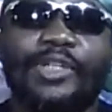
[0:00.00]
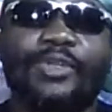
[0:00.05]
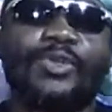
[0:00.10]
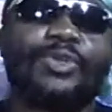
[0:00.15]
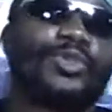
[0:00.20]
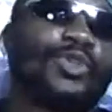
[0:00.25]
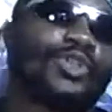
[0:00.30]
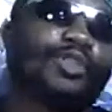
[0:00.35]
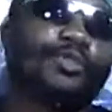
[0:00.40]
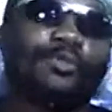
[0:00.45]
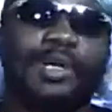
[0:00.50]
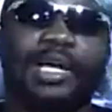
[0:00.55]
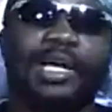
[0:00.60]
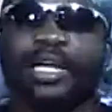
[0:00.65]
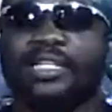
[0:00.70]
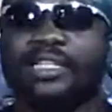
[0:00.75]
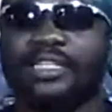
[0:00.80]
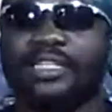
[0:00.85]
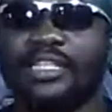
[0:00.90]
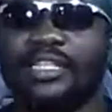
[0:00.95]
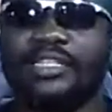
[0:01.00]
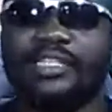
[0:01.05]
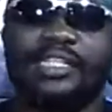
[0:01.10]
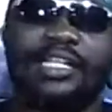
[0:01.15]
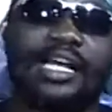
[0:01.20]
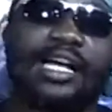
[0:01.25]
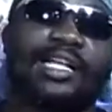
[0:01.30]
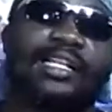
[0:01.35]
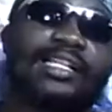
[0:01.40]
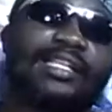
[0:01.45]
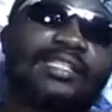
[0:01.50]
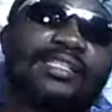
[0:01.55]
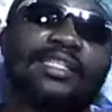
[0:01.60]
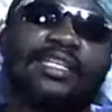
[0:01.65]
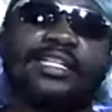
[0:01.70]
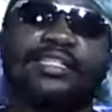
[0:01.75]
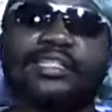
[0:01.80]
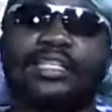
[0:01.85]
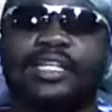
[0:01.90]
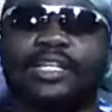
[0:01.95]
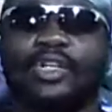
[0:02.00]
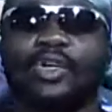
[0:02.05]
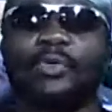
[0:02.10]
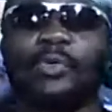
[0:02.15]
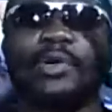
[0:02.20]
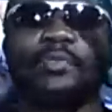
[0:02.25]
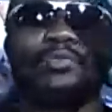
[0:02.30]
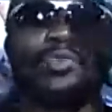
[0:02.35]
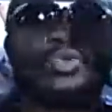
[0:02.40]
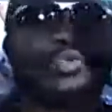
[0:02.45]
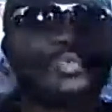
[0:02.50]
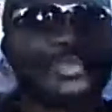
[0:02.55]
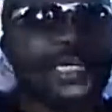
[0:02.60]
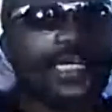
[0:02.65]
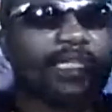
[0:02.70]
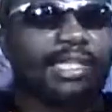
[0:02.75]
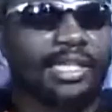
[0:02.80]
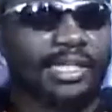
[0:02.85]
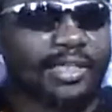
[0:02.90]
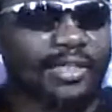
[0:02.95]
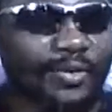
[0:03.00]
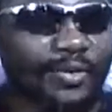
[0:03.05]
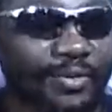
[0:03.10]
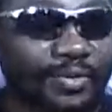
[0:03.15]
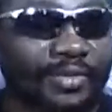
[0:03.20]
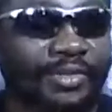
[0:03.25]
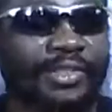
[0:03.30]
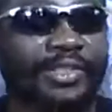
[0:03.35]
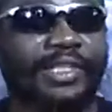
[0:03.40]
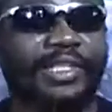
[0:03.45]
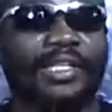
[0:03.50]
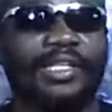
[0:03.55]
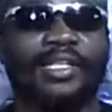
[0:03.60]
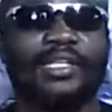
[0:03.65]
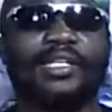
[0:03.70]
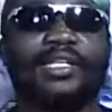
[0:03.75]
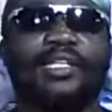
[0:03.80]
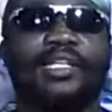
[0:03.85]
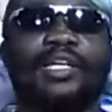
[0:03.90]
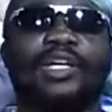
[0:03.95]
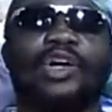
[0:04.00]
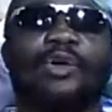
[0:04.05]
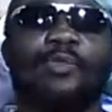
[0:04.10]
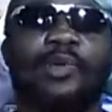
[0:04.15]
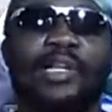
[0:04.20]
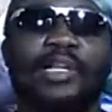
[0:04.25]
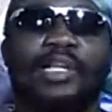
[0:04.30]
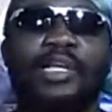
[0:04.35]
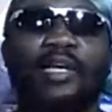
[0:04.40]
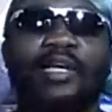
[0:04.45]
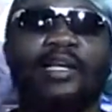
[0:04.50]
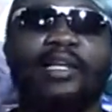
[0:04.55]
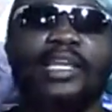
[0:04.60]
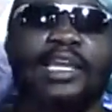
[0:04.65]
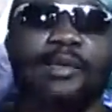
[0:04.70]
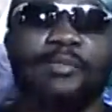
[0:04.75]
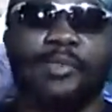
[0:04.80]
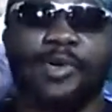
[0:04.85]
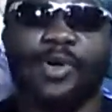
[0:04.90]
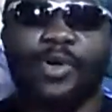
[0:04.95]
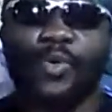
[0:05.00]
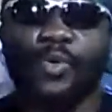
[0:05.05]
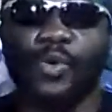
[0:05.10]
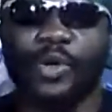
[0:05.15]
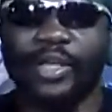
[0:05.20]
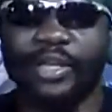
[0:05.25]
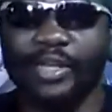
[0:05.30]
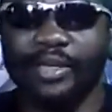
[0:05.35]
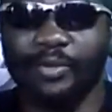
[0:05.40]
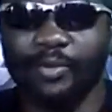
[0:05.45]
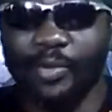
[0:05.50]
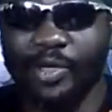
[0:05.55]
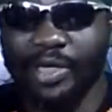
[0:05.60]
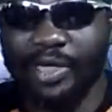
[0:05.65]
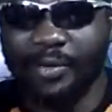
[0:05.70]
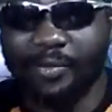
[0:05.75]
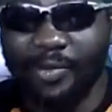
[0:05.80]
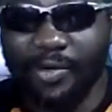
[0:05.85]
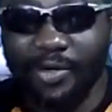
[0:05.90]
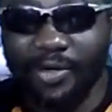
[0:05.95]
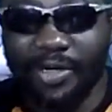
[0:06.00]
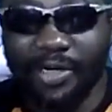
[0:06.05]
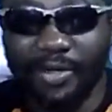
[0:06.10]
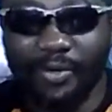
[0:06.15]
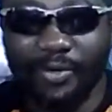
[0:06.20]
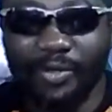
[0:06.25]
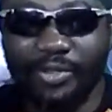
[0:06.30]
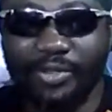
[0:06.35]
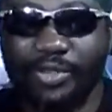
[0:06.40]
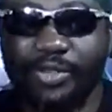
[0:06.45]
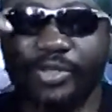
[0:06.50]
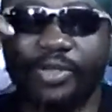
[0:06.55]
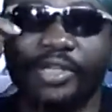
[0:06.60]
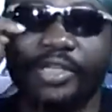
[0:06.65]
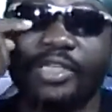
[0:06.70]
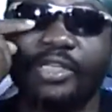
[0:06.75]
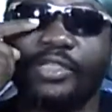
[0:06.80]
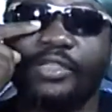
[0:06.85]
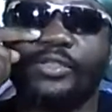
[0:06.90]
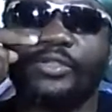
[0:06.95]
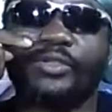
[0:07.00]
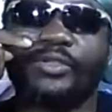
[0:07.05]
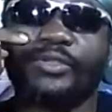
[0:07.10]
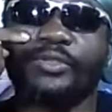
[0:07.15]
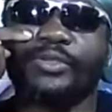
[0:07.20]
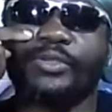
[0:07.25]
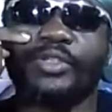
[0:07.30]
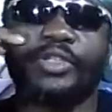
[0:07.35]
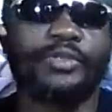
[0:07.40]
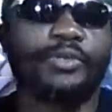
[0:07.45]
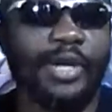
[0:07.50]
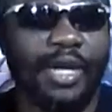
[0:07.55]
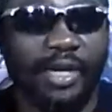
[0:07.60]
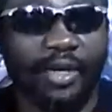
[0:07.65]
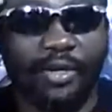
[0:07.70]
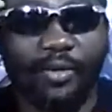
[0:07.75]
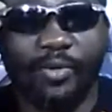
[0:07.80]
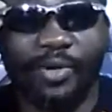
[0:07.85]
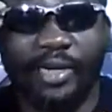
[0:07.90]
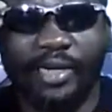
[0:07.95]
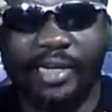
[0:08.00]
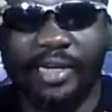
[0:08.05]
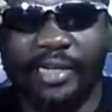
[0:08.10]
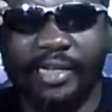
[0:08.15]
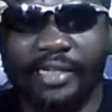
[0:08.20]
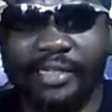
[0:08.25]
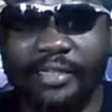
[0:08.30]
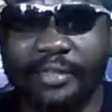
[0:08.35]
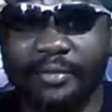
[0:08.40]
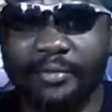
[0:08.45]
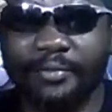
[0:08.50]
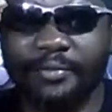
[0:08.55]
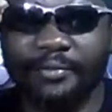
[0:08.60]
They don't just march this long distance and come and boom, attack you. They come on the encamp. When America was going into Iraq, what they did?